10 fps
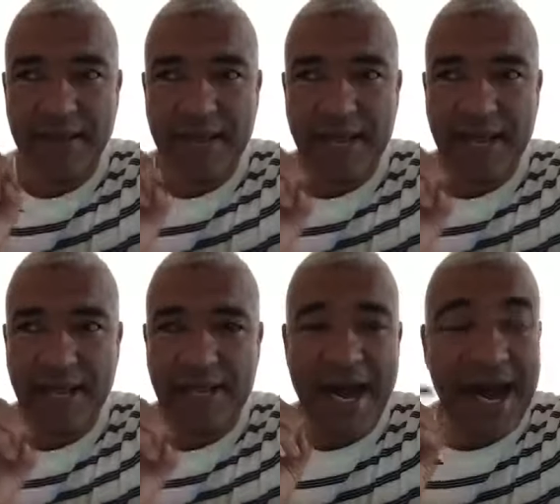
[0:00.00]

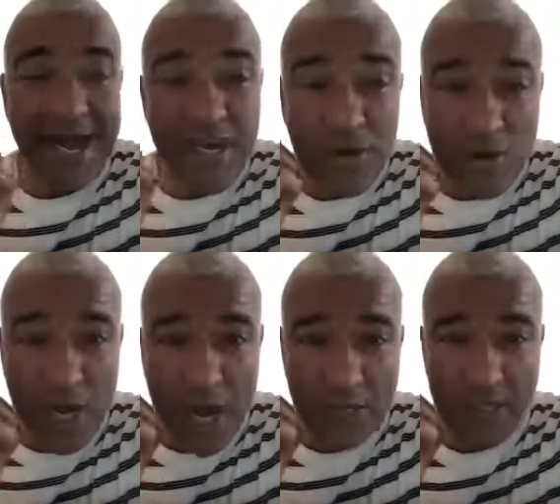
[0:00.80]
And I knew
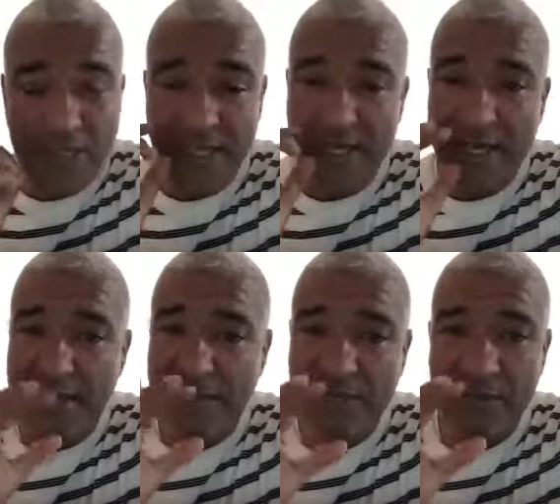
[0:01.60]
consciously,
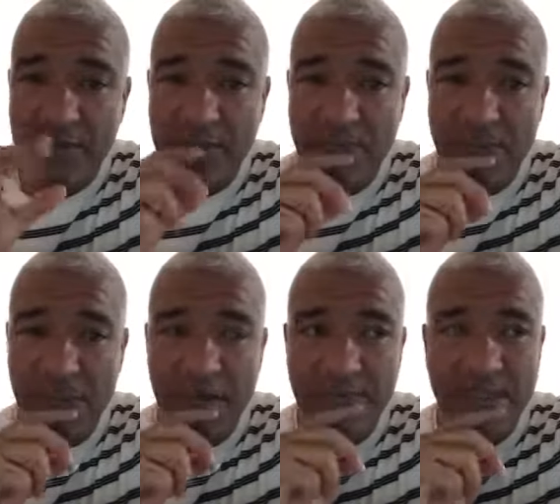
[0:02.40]
like you need to do
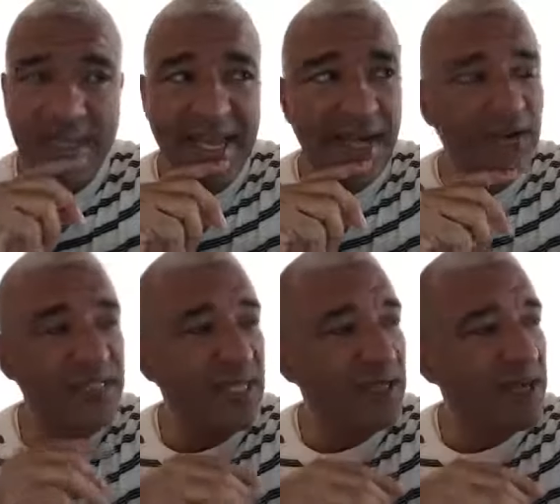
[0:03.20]
something. But then all of a
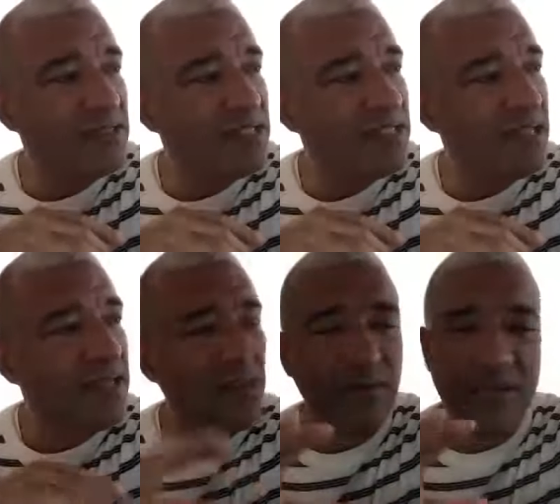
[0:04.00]
sudden I was just like,
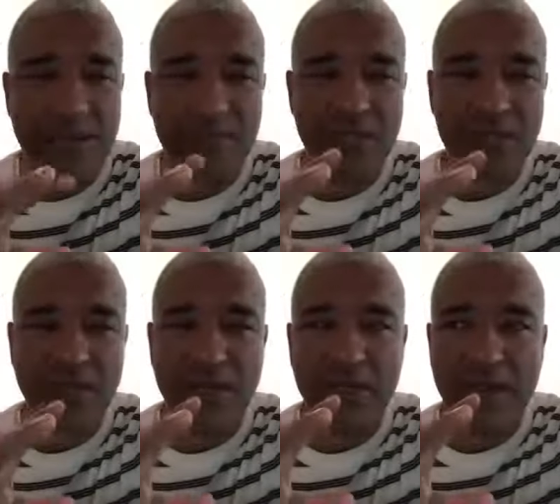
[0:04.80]
you know what? I'm just
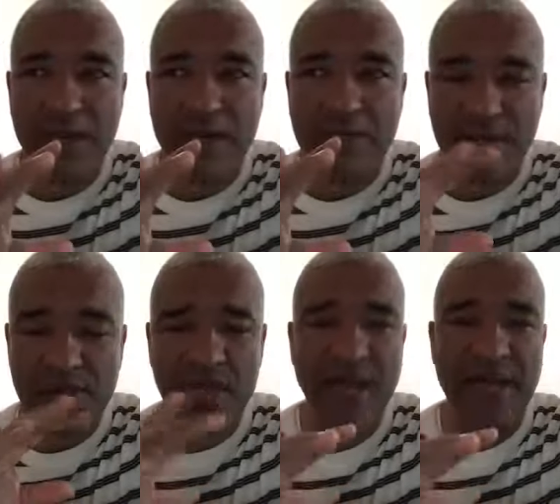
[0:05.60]
gonna, I'm just
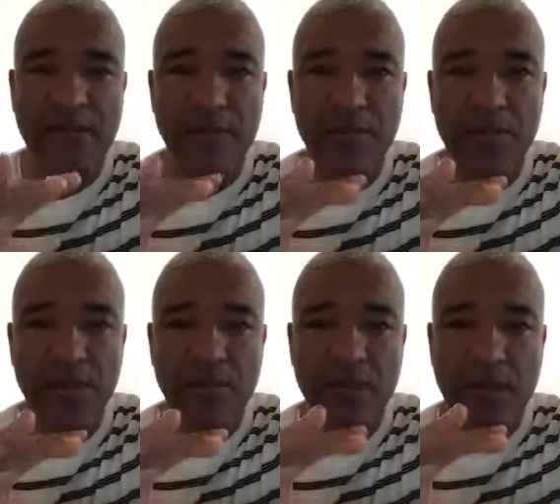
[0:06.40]
gonna let go.
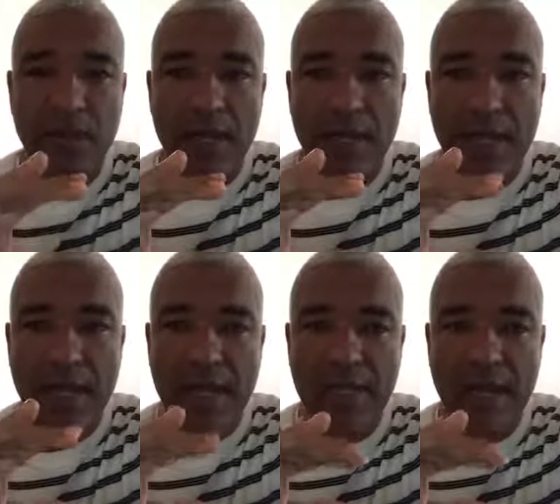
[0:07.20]

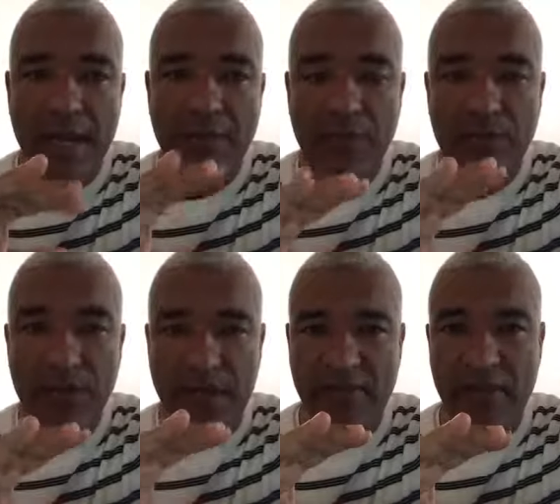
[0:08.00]
And I'm gonna do
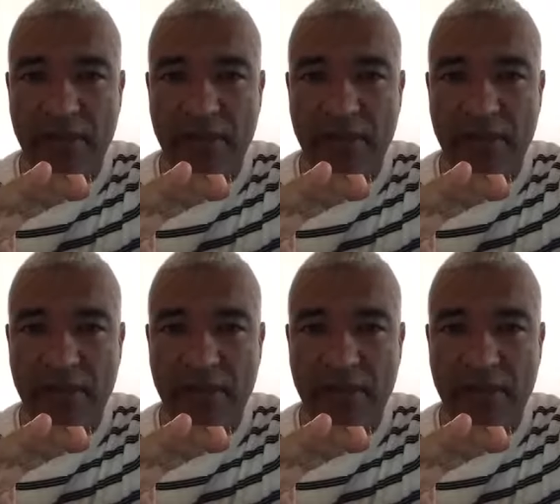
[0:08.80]
nothing.